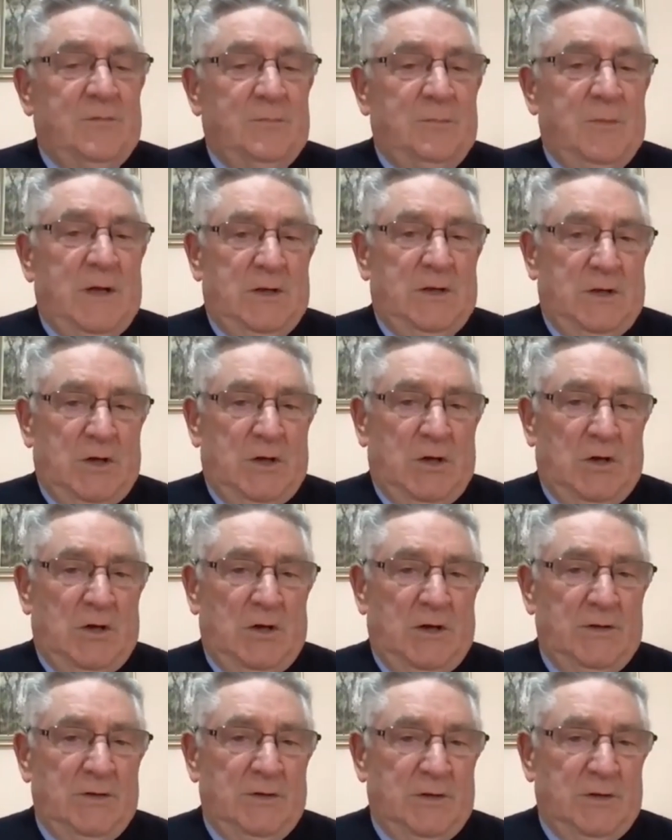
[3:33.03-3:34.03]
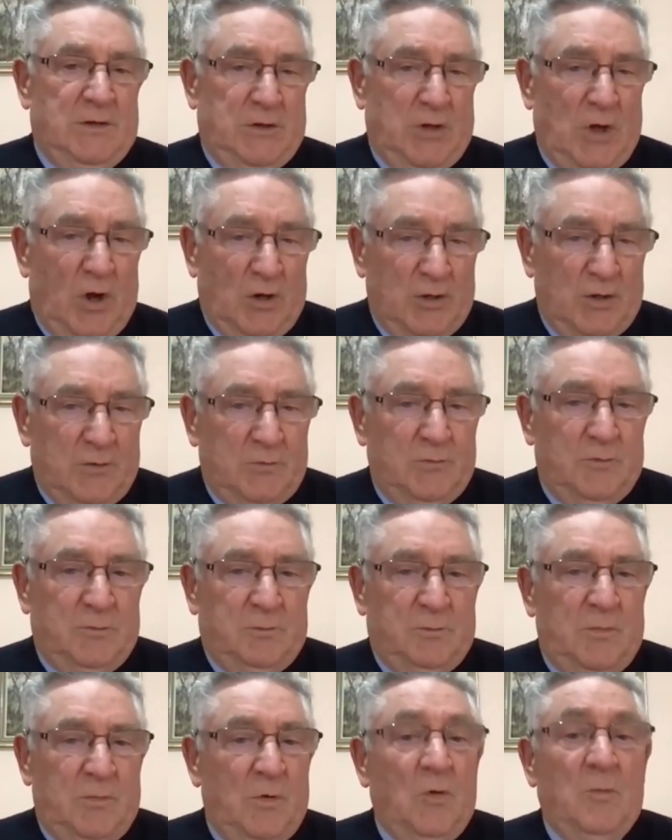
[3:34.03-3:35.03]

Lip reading: of mankind that God had